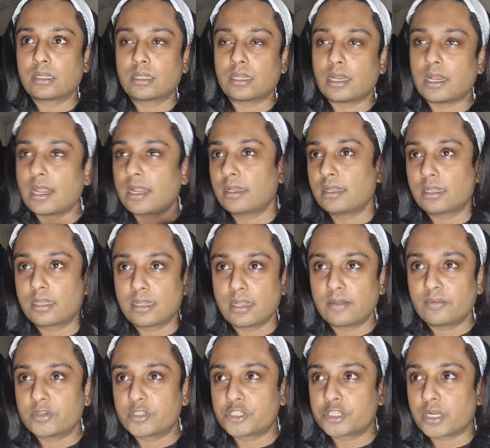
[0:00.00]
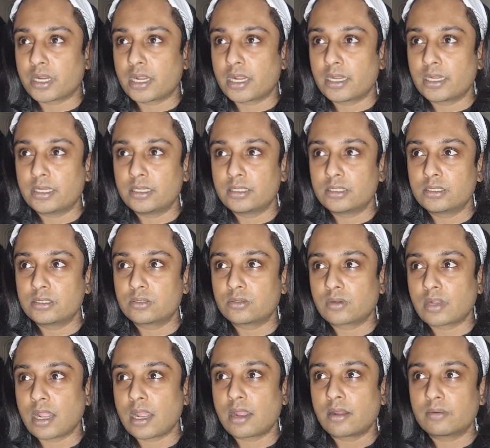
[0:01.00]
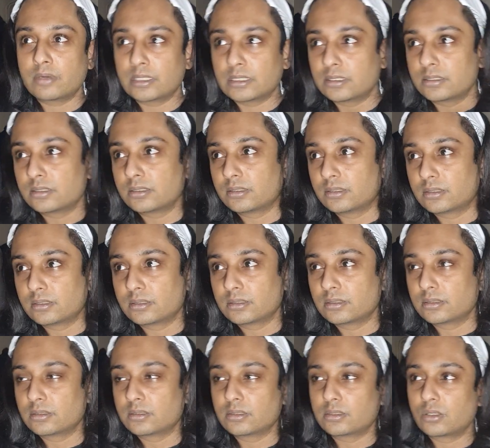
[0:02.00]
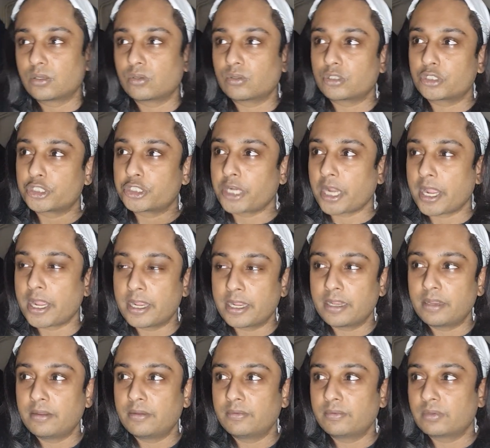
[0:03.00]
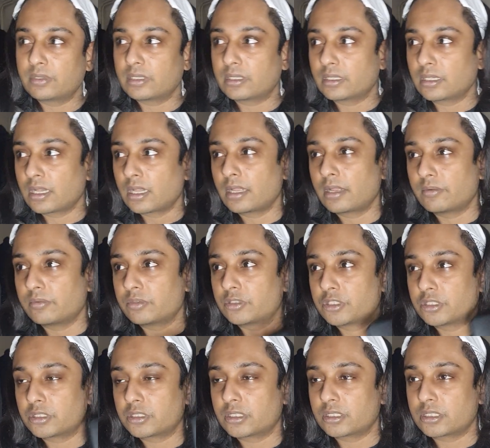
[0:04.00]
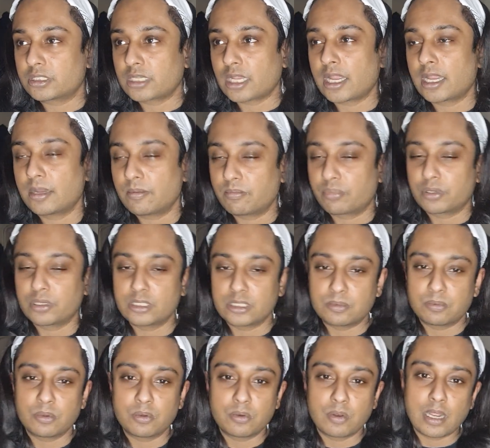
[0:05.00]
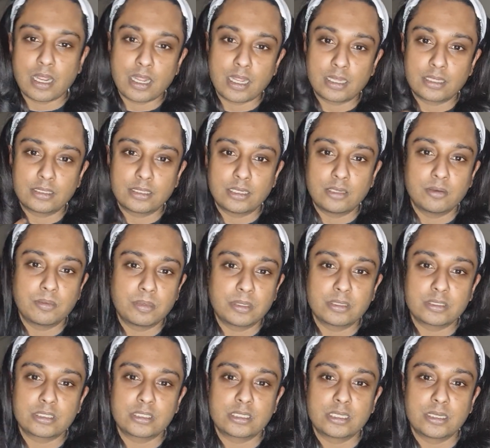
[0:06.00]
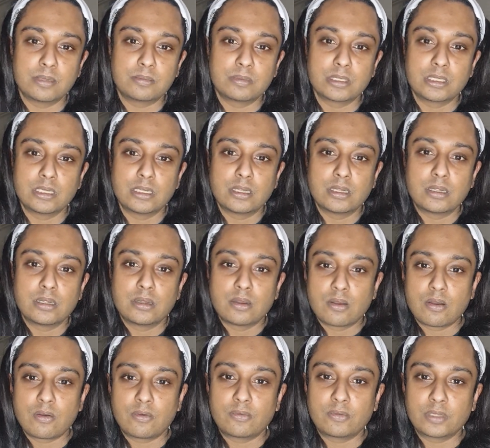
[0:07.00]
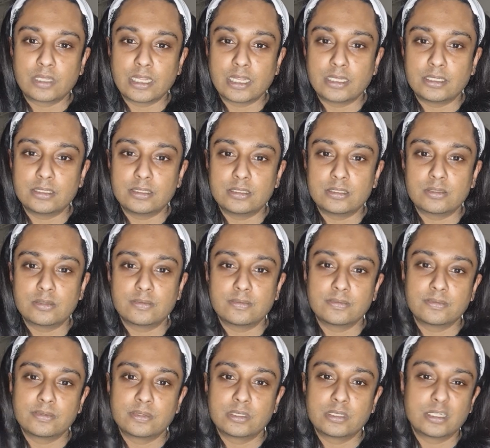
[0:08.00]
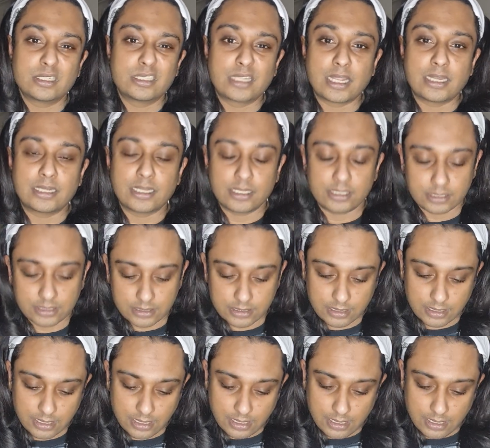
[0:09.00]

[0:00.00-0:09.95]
length never changed on how it got shaved. It was just the same principle, and a little bit of snip off at the ends of the dead ends.